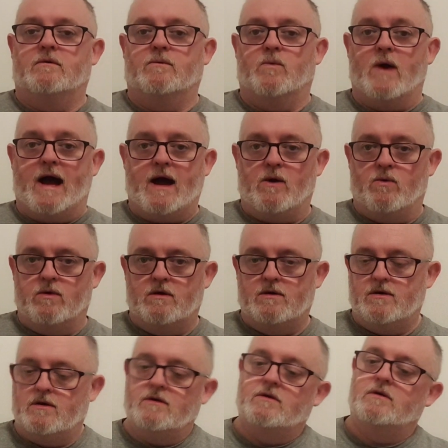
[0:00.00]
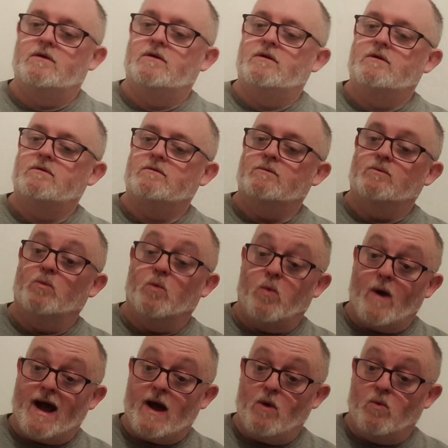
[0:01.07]
Wow.
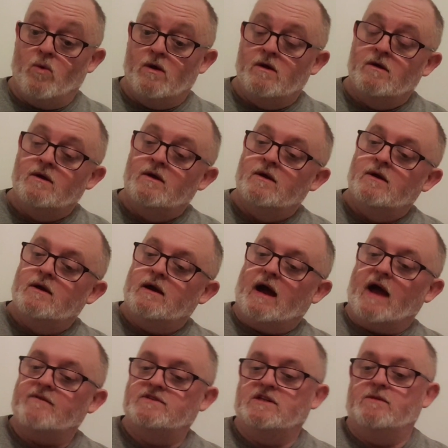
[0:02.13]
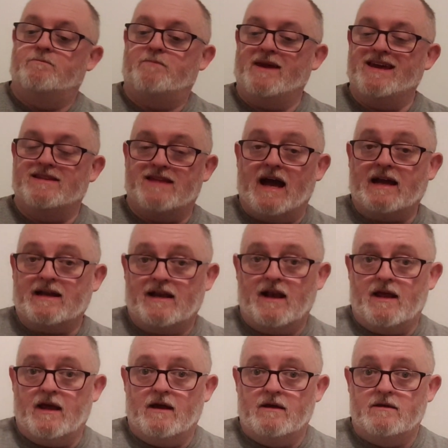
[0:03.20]
I haven't seen a beer that
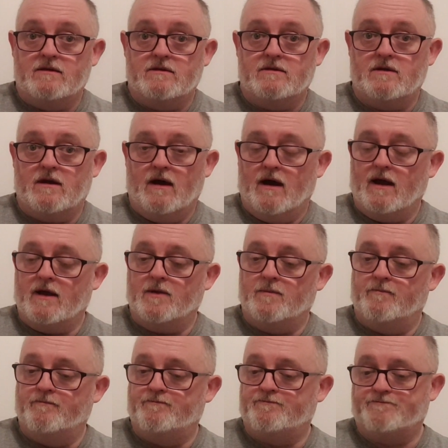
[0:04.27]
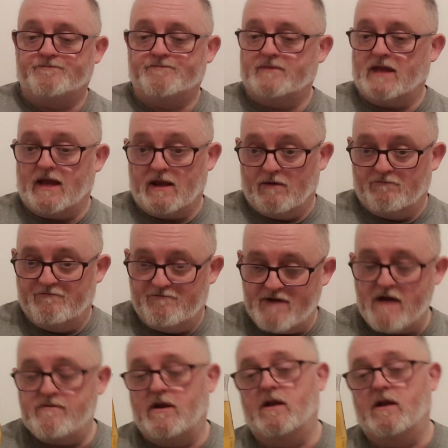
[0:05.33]
clear in a very